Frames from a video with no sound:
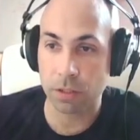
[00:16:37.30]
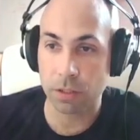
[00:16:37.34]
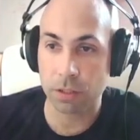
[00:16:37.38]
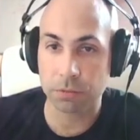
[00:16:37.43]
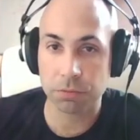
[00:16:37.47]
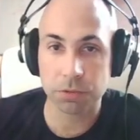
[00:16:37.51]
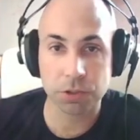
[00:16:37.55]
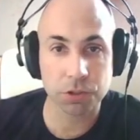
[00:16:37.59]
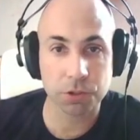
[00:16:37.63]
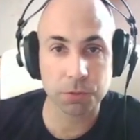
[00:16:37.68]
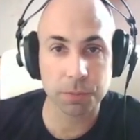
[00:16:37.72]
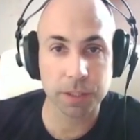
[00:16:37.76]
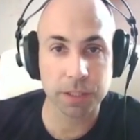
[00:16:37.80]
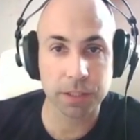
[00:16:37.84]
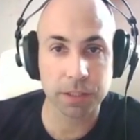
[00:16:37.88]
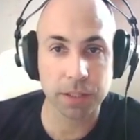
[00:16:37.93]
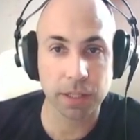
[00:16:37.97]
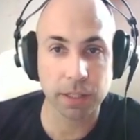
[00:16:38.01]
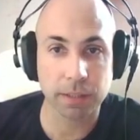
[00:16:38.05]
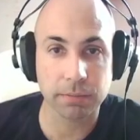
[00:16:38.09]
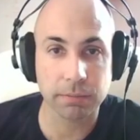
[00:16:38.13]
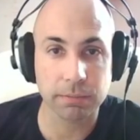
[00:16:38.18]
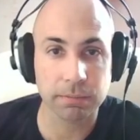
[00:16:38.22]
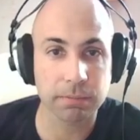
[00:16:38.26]
just because
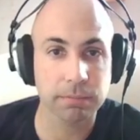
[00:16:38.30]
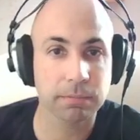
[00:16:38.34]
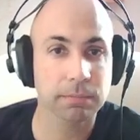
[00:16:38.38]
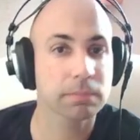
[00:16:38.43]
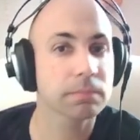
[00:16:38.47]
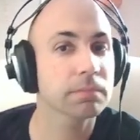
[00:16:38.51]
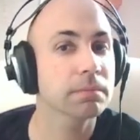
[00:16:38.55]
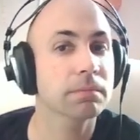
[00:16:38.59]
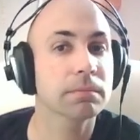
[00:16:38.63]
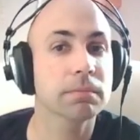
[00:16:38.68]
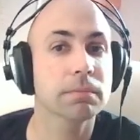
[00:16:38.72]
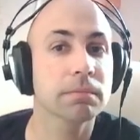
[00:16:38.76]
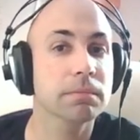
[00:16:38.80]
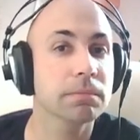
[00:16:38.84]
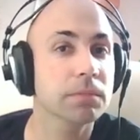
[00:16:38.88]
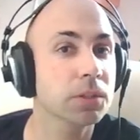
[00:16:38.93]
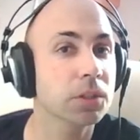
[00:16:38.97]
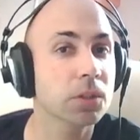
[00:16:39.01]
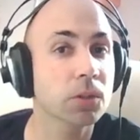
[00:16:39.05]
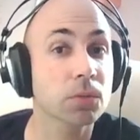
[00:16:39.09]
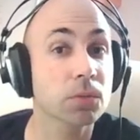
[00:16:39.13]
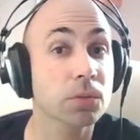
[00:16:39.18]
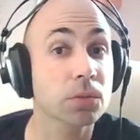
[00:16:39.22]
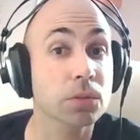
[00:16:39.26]
I
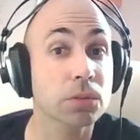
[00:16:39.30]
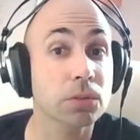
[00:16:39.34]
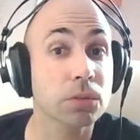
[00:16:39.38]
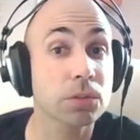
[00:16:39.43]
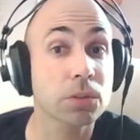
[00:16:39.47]
don't